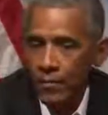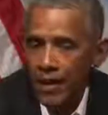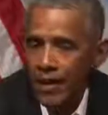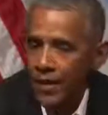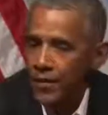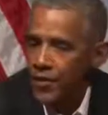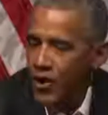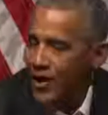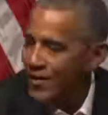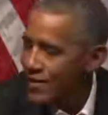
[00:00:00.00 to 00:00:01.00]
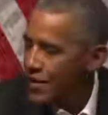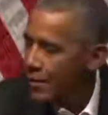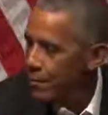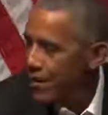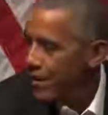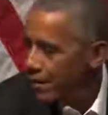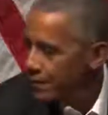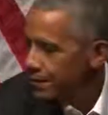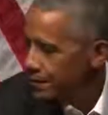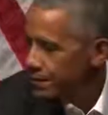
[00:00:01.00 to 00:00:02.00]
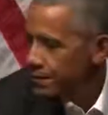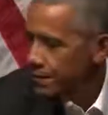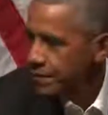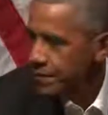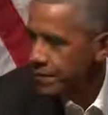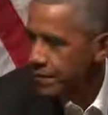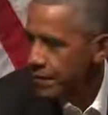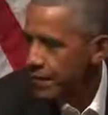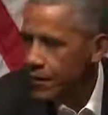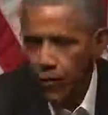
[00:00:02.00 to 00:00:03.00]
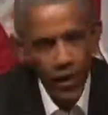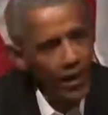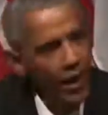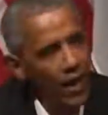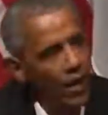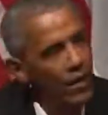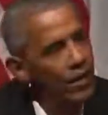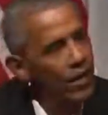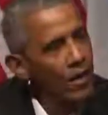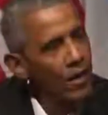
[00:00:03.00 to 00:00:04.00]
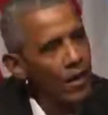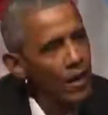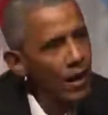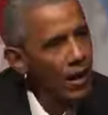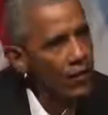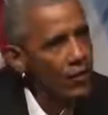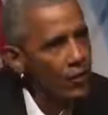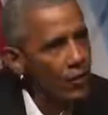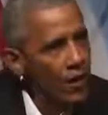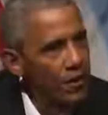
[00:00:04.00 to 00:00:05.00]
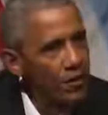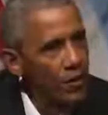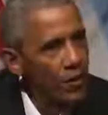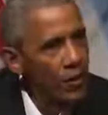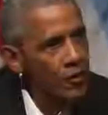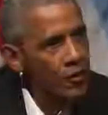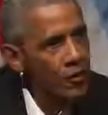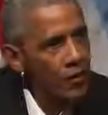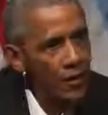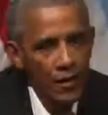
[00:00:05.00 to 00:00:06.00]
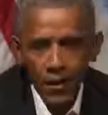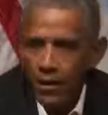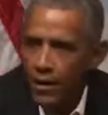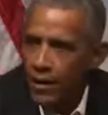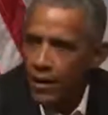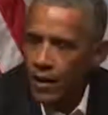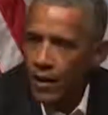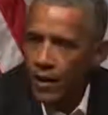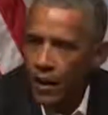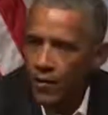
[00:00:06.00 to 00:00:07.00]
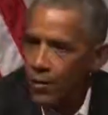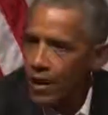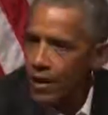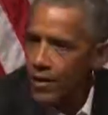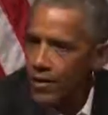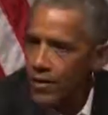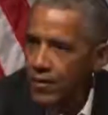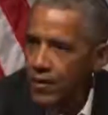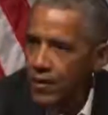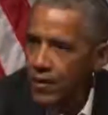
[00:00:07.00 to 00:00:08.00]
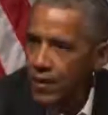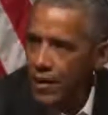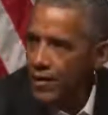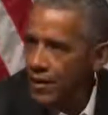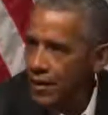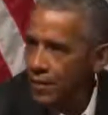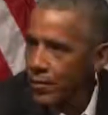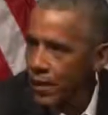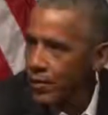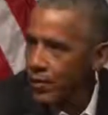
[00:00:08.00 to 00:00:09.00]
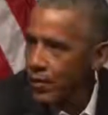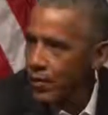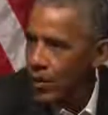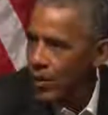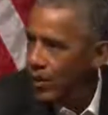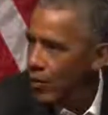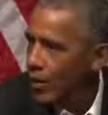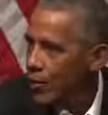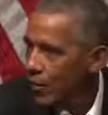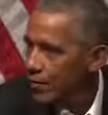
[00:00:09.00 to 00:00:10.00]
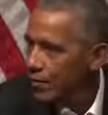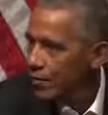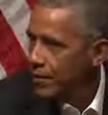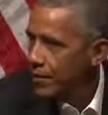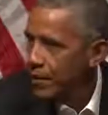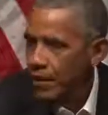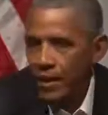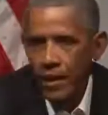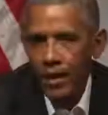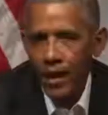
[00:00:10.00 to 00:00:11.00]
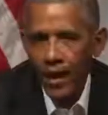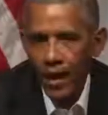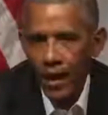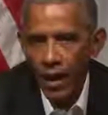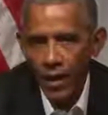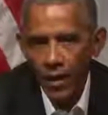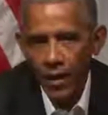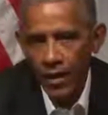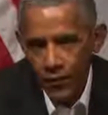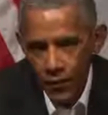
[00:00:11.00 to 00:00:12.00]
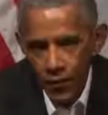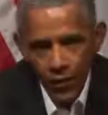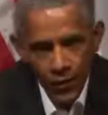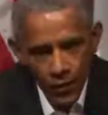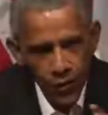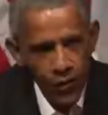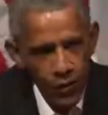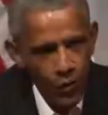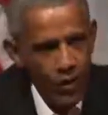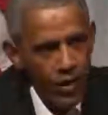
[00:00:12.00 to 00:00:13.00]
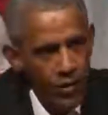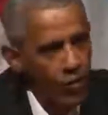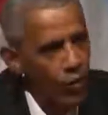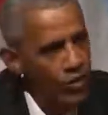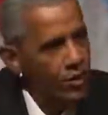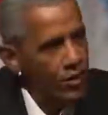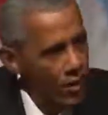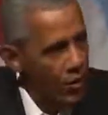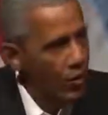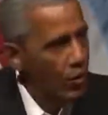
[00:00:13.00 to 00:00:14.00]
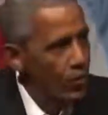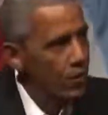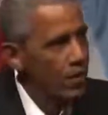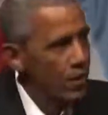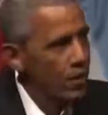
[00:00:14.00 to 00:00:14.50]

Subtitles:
Because of changes in the media, we now have a situation in which everybody's listening to people who already agree with them and are further and further reinforcing their own